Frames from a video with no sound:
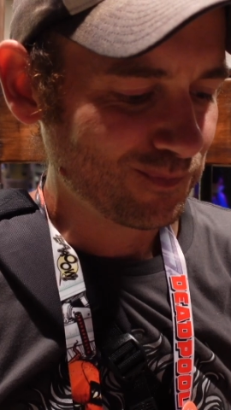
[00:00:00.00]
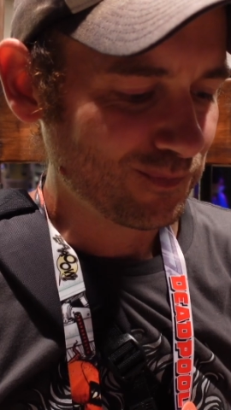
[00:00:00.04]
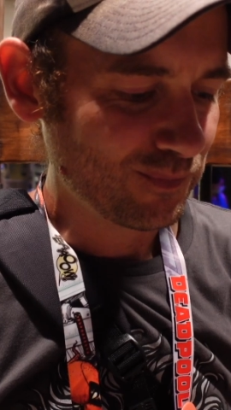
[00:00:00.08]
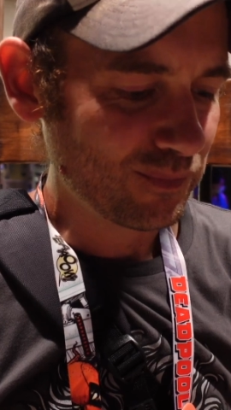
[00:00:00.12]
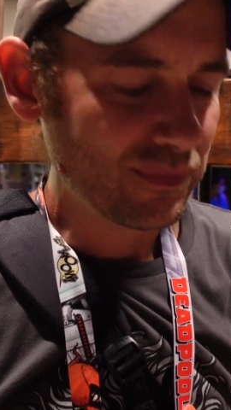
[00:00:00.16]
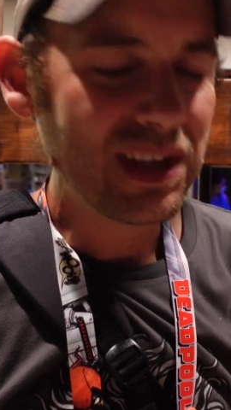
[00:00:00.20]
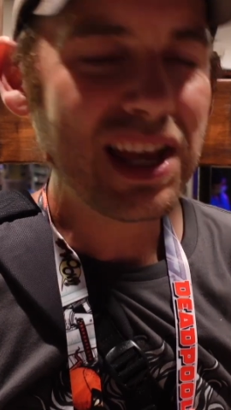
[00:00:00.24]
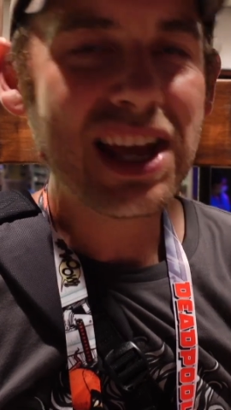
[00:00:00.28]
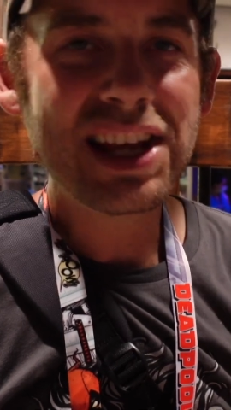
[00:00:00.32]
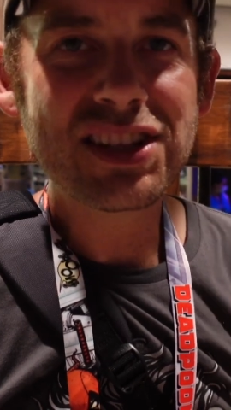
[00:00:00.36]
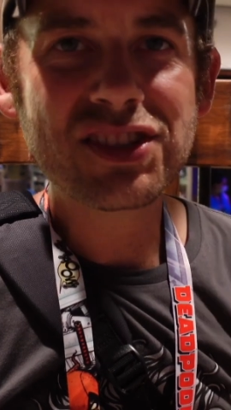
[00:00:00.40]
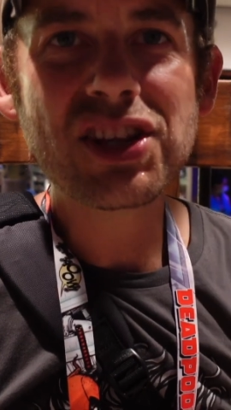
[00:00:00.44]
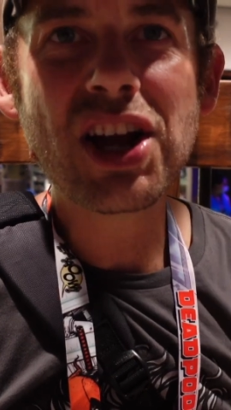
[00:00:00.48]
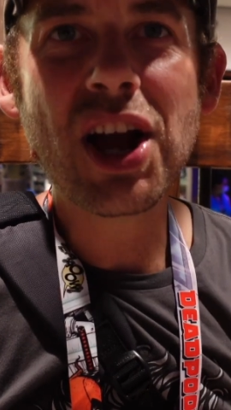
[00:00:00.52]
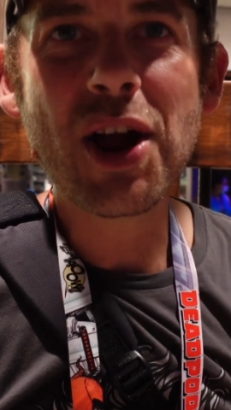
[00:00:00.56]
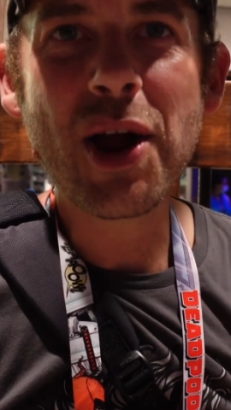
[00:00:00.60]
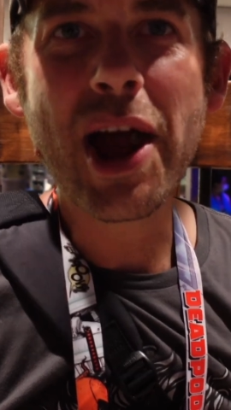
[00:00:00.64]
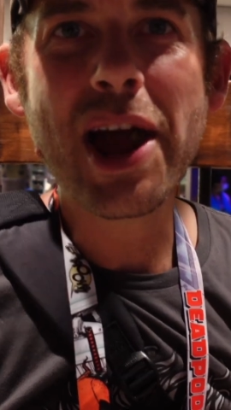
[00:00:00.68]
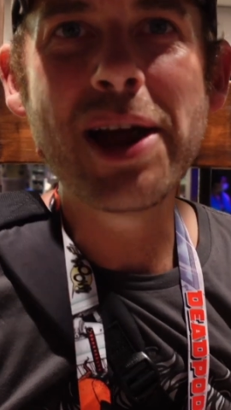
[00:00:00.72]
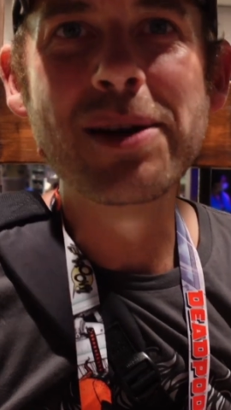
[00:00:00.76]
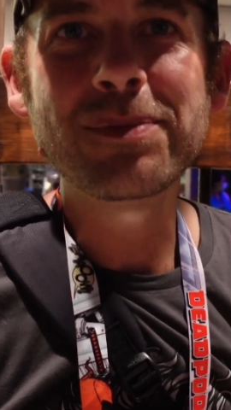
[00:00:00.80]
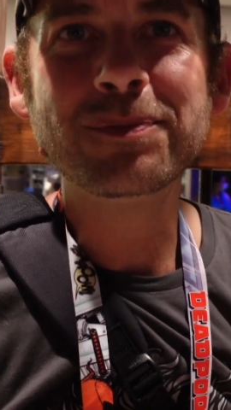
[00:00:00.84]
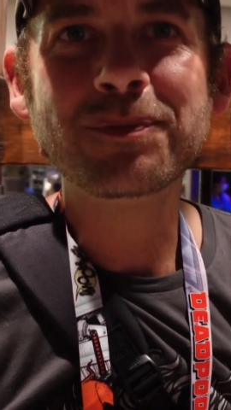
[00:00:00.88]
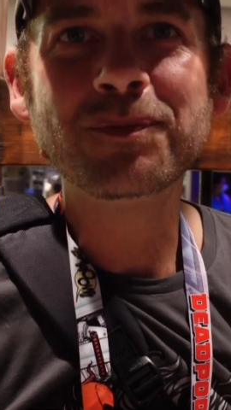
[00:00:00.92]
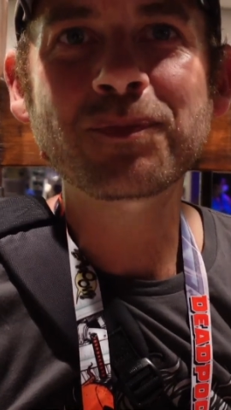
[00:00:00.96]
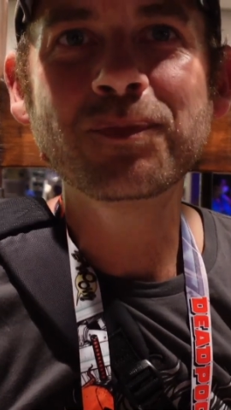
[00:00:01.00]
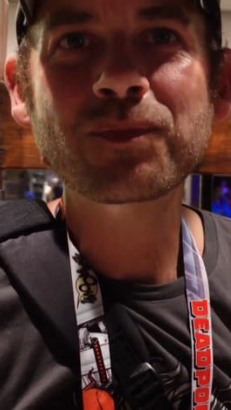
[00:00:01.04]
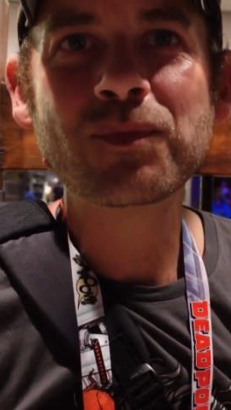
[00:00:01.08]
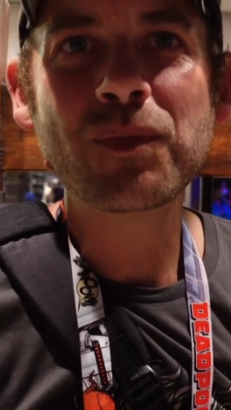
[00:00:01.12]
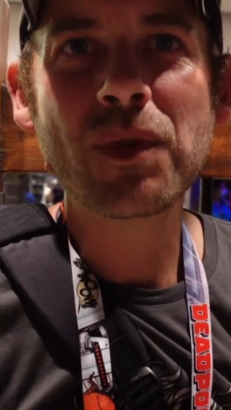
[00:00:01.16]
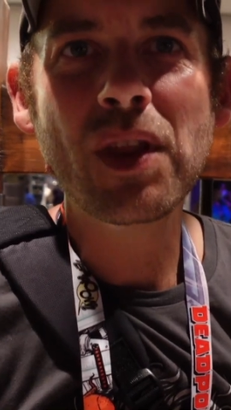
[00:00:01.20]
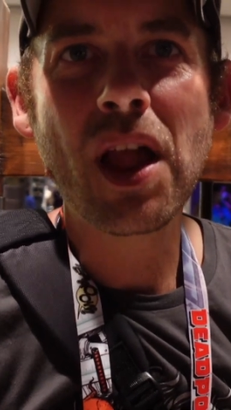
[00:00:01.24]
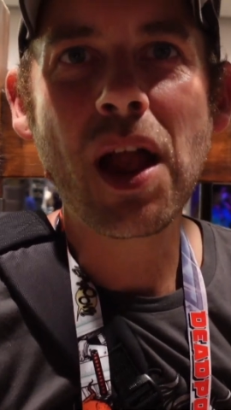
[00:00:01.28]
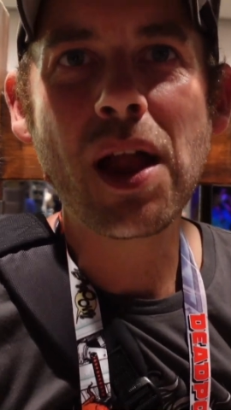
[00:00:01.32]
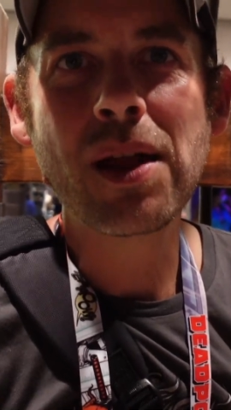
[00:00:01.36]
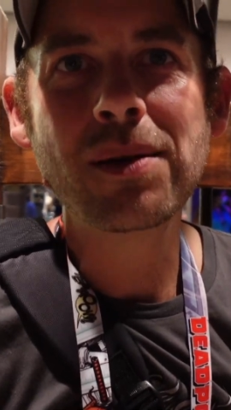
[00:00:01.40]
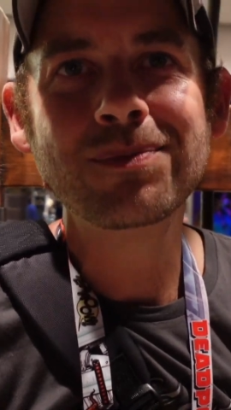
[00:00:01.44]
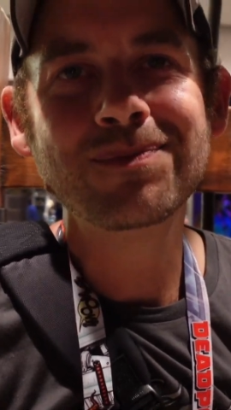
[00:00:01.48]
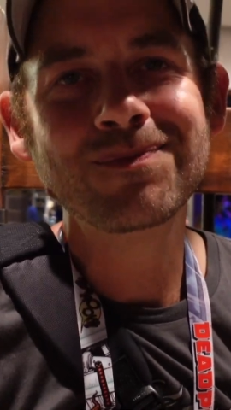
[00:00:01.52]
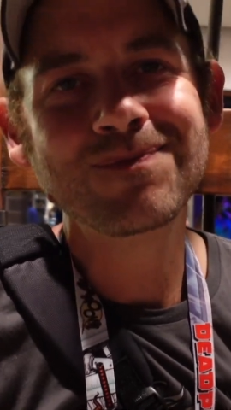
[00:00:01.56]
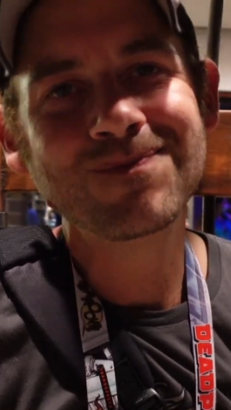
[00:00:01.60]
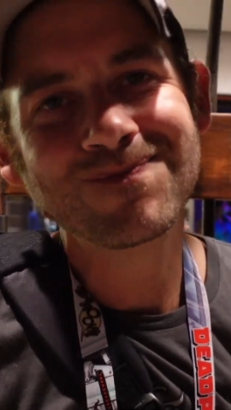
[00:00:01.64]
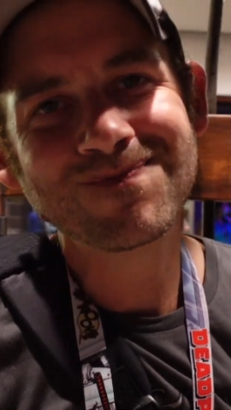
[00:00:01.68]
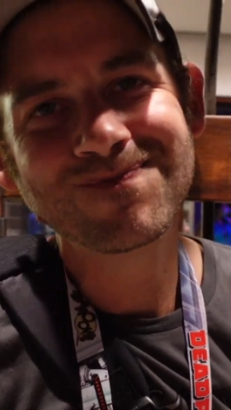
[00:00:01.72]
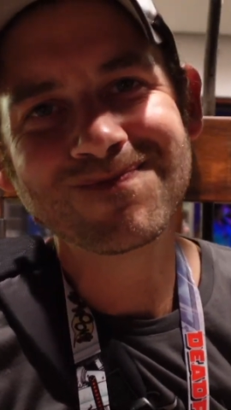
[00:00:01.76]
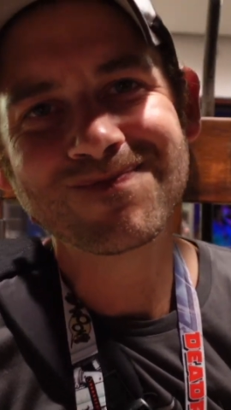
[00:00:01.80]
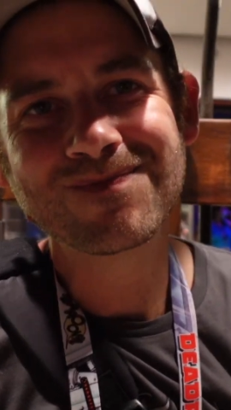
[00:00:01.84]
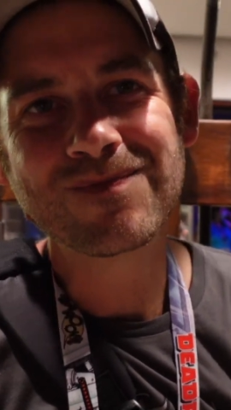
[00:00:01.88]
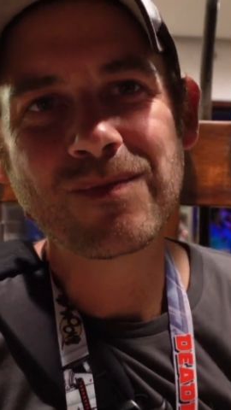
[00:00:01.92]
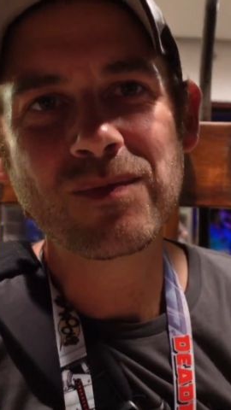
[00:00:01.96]
$9? I don't know about
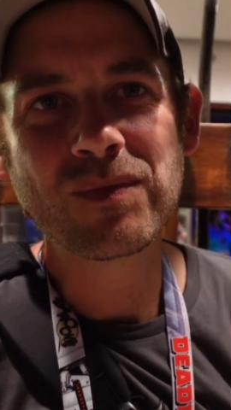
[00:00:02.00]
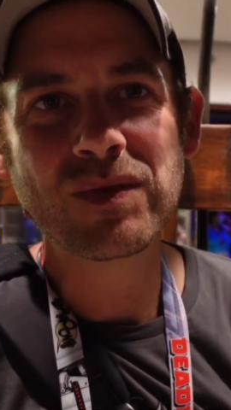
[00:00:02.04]
that.